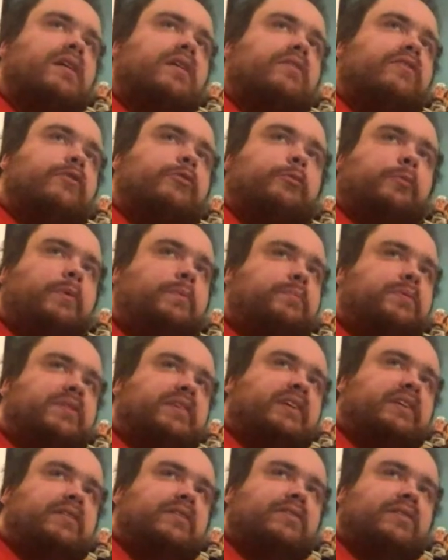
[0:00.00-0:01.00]
There's one
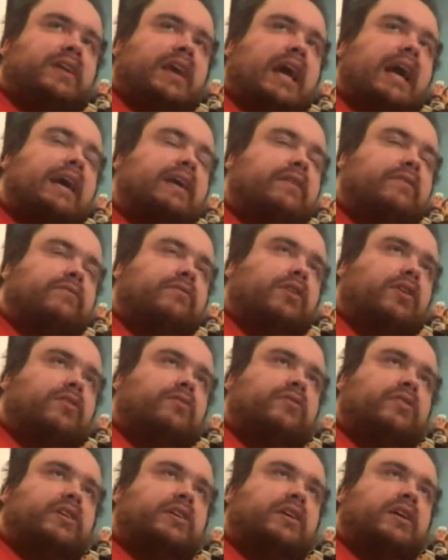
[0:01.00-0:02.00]
particular gag
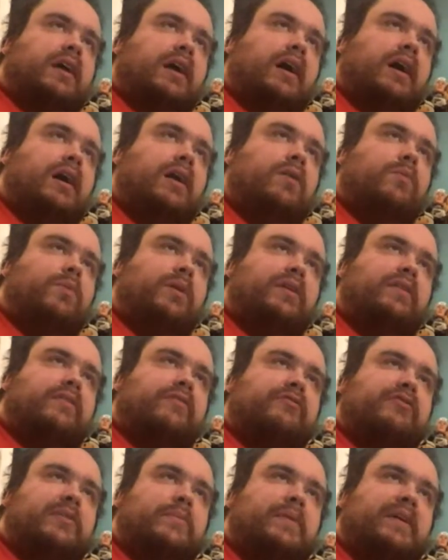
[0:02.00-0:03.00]
involving one of the
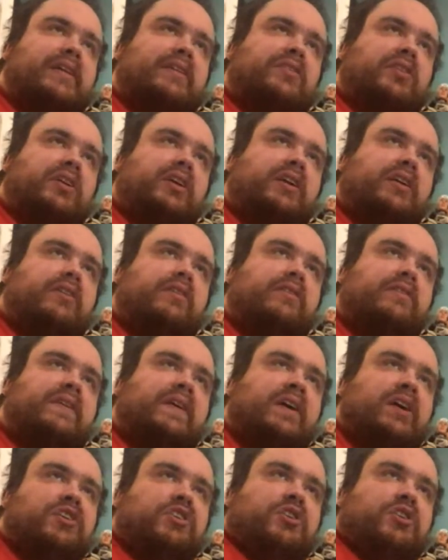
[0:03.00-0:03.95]
female leads